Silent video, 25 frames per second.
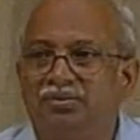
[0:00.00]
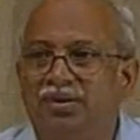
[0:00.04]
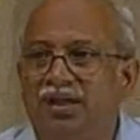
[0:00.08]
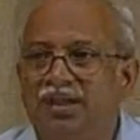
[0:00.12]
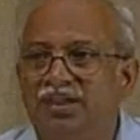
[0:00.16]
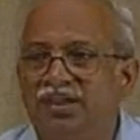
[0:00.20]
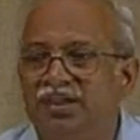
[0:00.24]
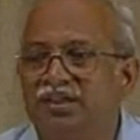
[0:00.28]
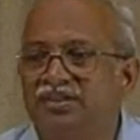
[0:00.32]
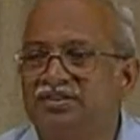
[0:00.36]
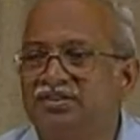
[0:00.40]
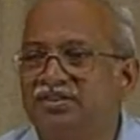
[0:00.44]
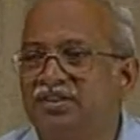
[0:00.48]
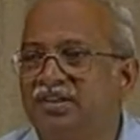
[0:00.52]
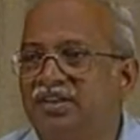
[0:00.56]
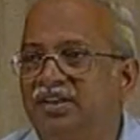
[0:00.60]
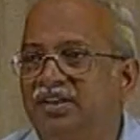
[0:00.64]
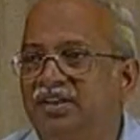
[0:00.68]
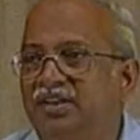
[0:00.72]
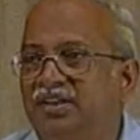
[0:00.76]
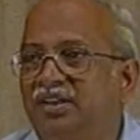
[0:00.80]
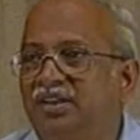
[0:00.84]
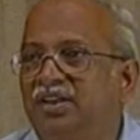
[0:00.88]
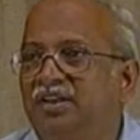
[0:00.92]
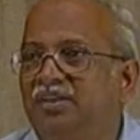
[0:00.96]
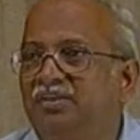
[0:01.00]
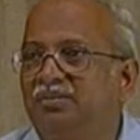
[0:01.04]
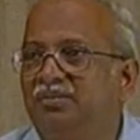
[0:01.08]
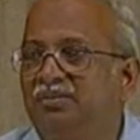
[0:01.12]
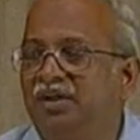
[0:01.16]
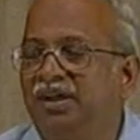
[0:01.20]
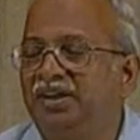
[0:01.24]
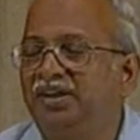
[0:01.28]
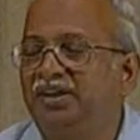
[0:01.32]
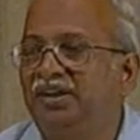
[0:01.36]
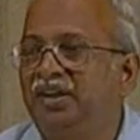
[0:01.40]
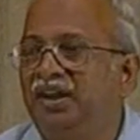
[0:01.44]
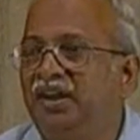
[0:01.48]
I can say my
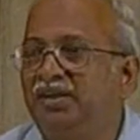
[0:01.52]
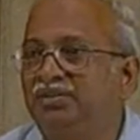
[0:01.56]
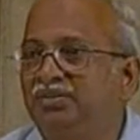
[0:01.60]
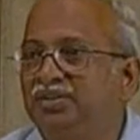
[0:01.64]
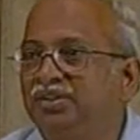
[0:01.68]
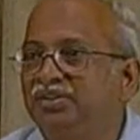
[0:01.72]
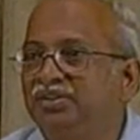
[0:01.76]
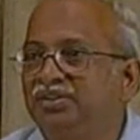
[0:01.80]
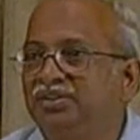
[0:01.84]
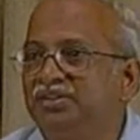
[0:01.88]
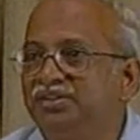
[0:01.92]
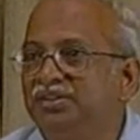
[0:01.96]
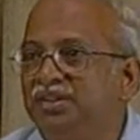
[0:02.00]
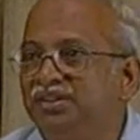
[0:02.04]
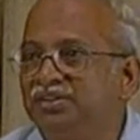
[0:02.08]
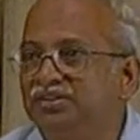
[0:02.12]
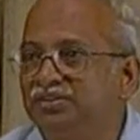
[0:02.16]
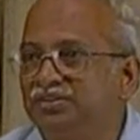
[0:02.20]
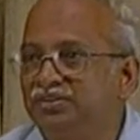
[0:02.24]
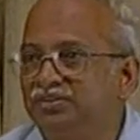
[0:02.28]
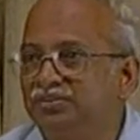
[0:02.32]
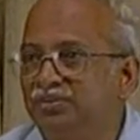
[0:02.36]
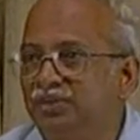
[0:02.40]
reliability index is